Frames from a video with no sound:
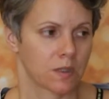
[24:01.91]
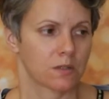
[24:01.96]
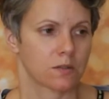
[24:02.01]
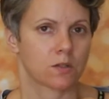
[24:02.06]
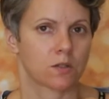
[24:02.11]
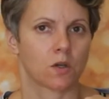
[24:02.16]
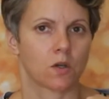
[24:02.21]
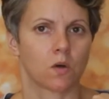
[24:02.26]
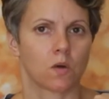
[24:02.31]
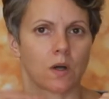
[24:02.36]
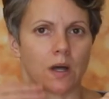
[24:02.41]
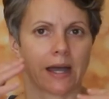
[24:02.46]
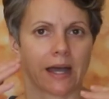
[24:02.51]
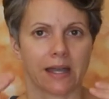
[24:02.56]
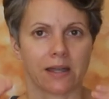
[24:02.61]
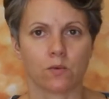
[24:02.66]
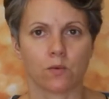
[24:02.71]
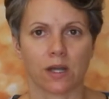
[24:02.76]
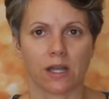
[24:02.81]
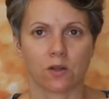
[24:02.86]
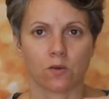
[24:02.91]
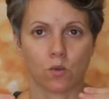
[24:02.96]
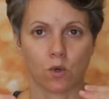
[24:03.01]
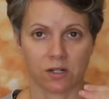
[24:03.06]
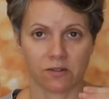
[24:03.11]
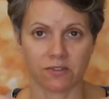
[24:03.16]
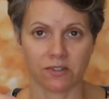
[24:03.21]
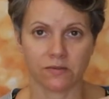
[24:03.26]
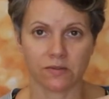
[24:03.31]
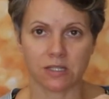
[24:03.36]
So I weigh
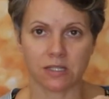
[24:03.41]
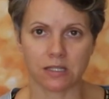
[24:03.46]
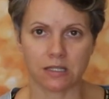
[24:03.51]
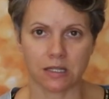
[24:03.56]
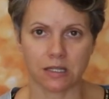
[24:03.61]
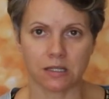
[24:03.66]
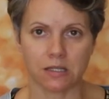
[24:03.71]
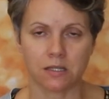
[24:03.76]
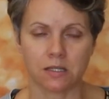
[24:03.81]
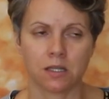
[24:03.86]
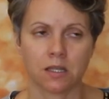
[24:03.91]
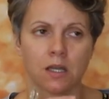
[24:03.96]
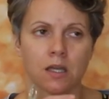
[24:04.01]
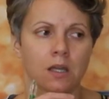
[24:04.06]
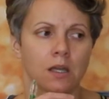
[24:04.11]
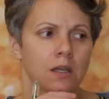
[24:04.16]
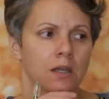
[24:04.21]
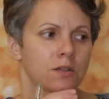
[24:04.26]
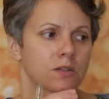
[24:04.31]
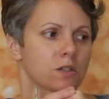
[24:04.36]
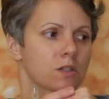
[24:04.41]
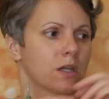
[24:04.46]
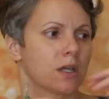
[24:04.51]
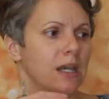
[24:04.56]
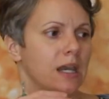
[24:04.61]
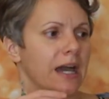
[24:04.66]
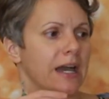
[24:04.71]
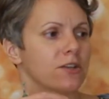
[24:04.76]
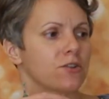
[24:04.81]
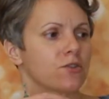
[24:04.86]
156
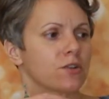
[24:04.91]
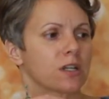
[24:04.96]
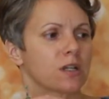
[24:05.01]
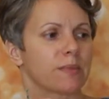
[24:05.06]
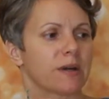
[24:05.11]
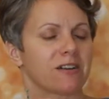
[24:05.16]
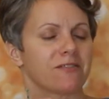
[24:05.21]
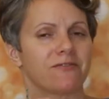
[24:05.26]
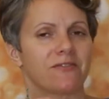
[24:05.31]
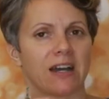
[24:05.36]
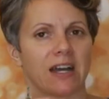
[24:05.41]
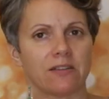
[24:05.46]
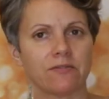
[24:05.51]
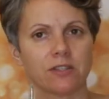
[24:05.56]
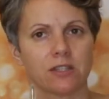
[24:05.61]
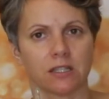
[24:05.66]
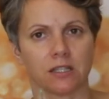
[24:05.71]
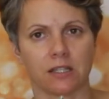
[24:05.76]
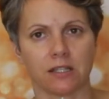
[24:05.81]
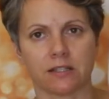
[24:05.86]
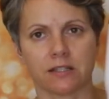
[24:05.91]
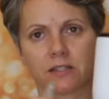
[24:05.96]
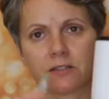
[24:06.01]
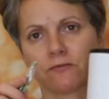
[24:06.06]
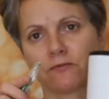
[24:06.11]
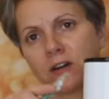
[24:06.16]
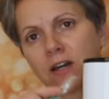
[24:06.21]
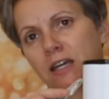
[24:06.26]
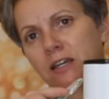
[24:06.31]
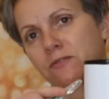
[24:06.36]
and I drink about 5 of
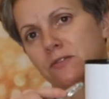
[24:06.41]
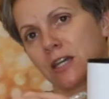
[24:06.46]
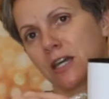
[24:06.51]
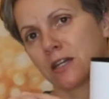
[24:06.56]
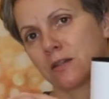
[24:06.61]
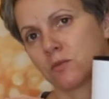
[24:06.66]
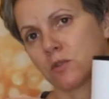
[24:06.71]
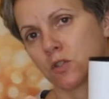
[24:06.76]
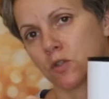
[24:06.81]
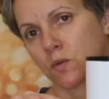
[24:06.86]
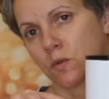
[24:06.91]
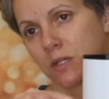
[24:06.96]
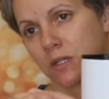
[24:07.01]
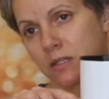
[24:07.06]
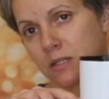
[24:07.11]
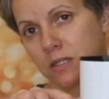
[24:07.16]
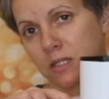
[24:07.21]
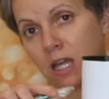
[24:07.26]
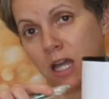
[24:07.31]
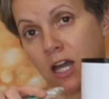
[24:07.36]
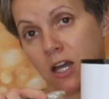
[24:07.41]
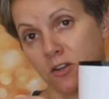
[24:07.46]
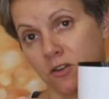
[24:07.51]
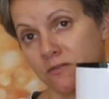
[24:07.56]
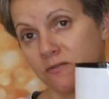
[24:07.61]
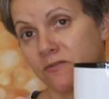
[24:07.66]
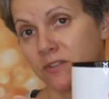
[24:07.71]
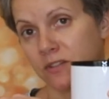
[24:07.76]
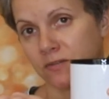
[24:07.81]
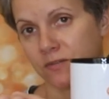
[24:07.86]
these. 5 times 3 is
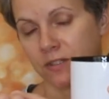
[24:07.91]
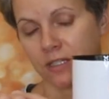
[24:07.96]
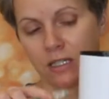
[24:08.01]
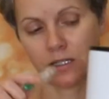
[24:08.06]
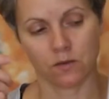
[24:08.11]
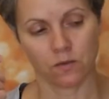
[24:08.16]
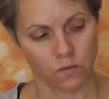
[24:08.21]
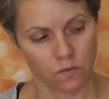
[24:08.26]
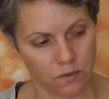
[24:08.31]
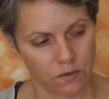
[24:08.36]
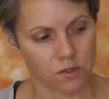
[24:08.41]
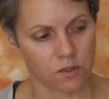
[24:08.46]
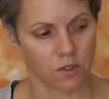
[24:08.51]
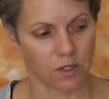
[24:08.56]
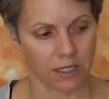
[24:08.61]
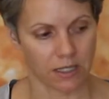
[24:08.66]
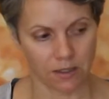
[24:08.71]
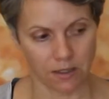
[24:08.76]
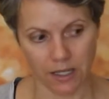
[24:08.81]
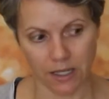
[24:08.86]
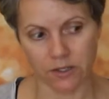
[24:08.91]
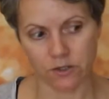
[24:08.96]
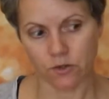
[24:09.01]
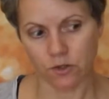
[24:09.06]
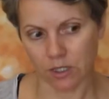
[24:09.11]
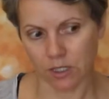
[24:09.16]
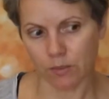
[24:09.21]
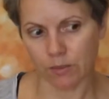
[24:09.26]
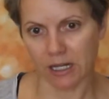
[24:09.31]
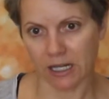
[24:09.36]
150. So I
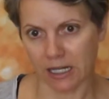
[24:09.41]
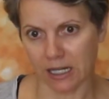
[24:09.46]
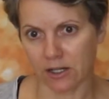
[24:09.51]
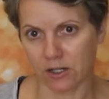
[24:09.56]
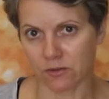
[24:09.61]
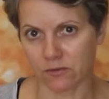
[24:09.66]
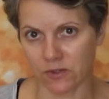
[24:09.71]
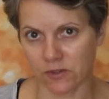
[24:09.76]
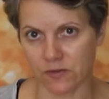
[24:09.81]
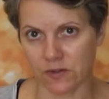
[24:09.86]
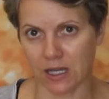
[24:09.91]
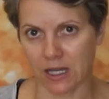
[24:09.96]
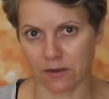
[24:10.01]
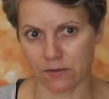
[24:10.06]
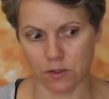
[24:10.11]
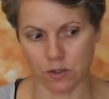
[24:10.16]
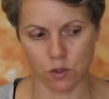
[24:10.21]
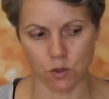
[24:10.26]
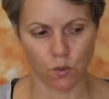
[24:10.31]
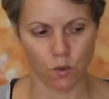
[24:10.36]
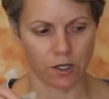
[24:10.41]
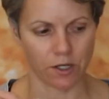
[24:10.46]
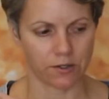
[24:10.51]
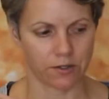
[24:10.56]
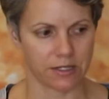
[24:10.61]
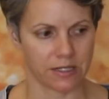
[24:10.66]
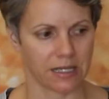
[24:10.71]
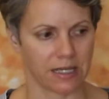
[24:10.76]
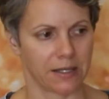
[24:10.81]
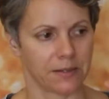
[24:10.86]
drink about 150 ounces of
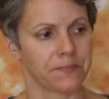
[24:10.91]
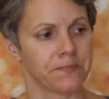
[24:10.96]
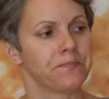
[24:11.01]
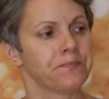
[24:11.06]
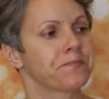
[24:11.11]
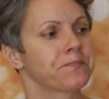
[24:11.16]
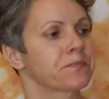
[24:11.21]
water a day.